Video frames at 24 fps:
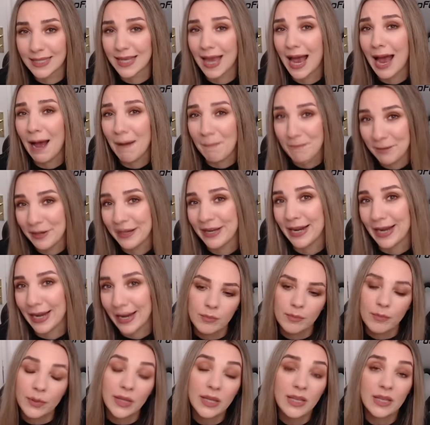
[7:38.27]

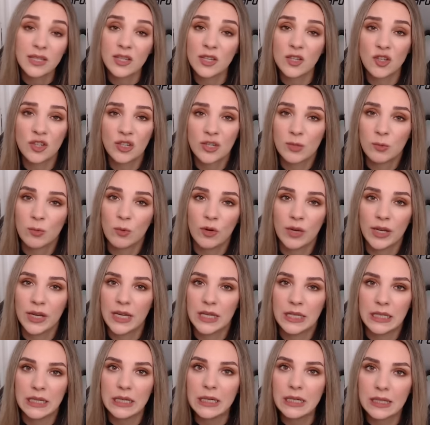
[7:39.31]
happening? But this is just what
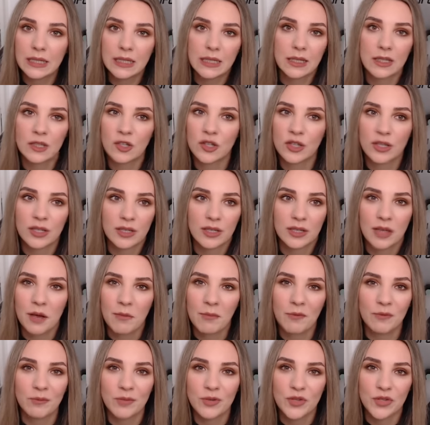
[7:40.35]
he does. This is just
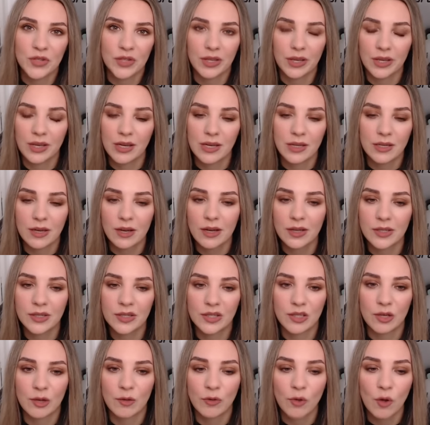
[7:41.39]
type of music that he does.
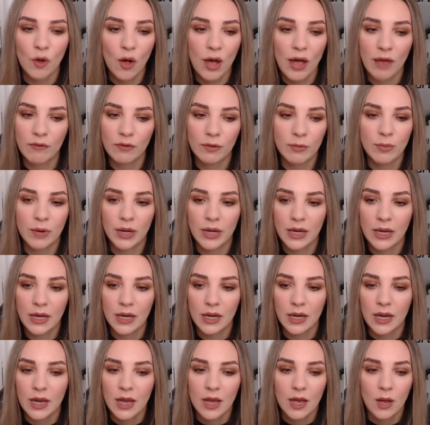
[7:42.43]
So not
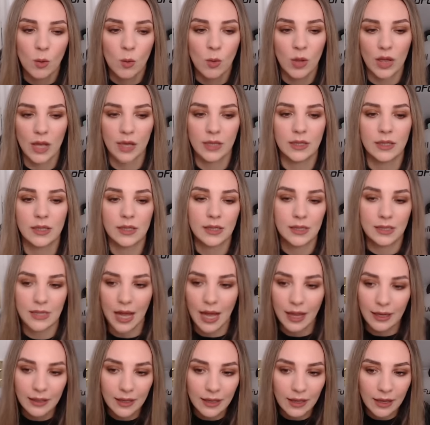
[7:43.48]
everybody will
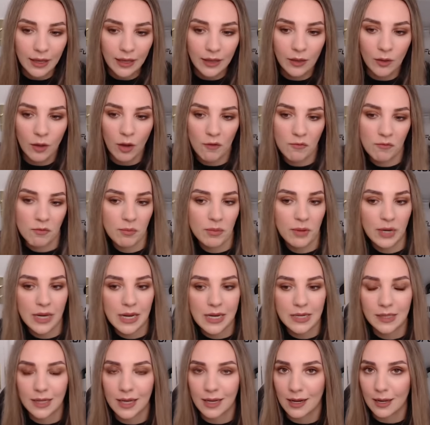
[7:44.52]
understand it. Not
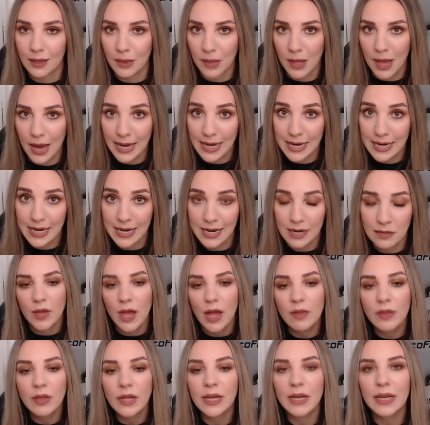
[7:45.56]
everybody is gonna like it.
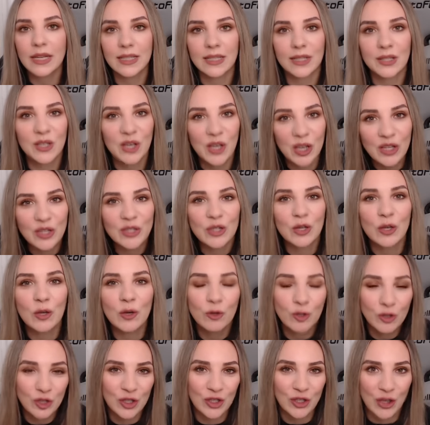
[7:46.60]
I think it's it's a
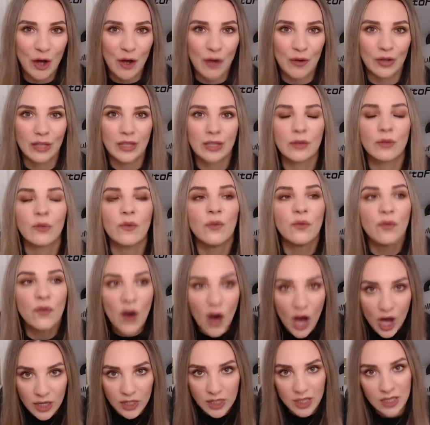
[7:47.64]
good song. It's a
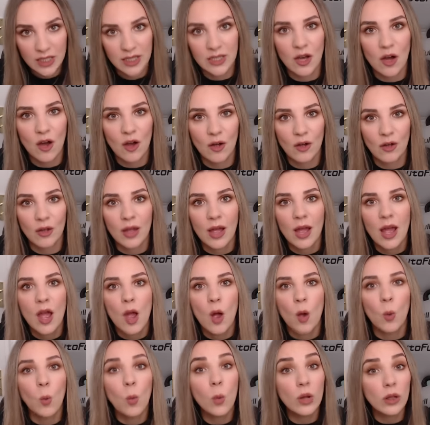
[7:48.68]
fun song.
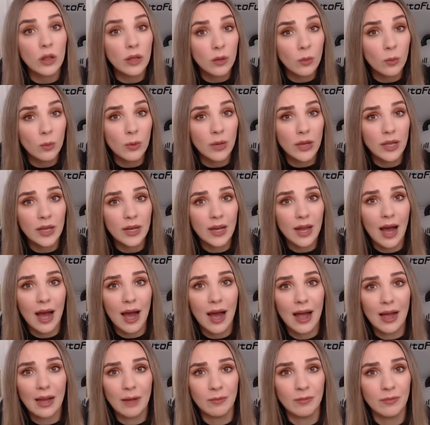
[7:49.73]
Will it win?
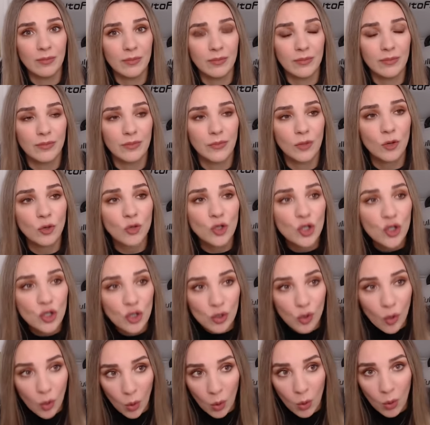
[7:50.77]
I'm not
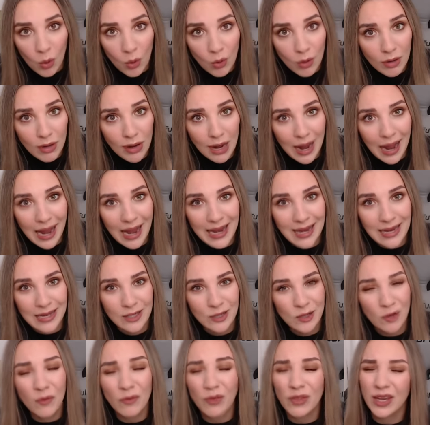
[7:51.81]
sure. I
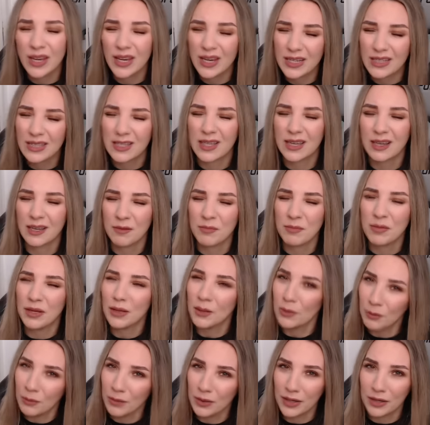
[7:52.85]
don't think it's gonna be
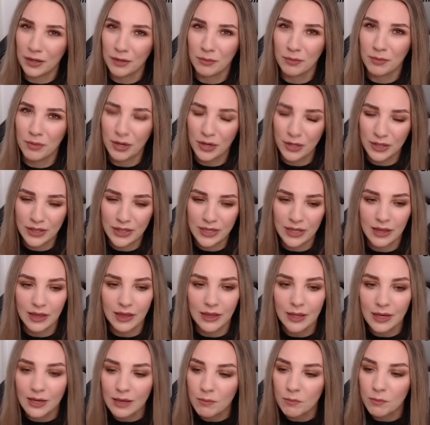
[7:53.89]
the winner
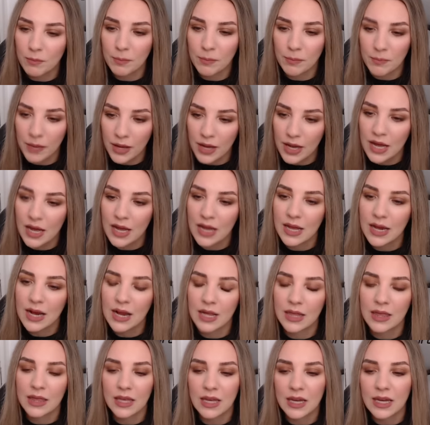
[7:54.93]
personally, but
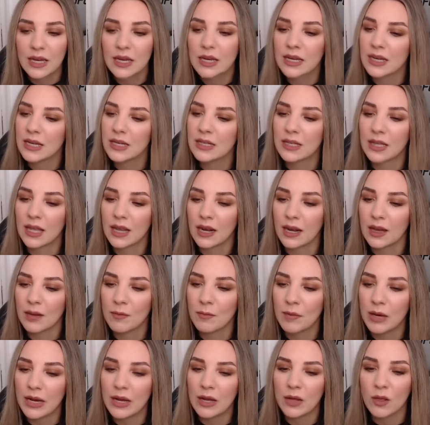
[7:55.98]
I think he's gonna
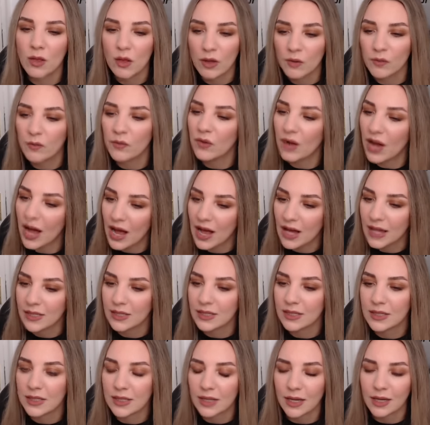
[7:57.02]
make a lot of
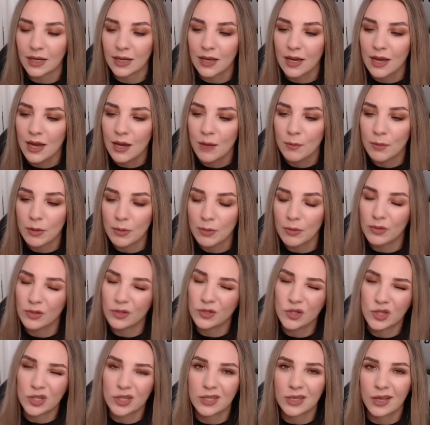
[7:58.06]
fans and people are
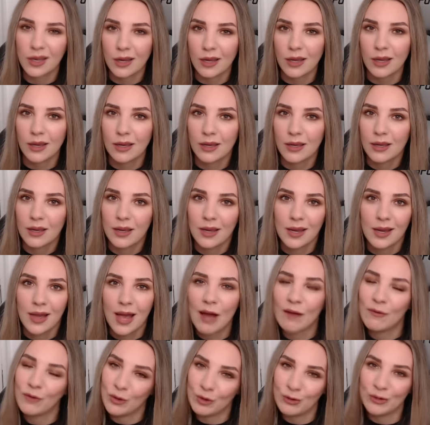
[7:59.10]
just gonna
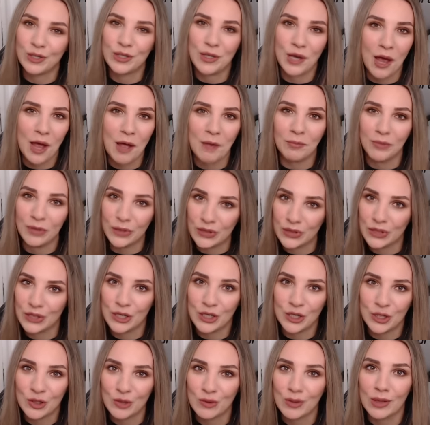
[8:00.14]
have a good time
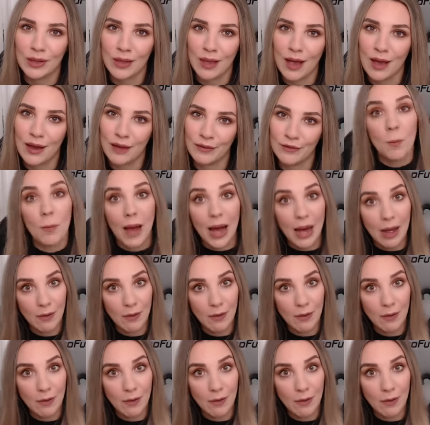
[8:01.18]
listening to it live. But I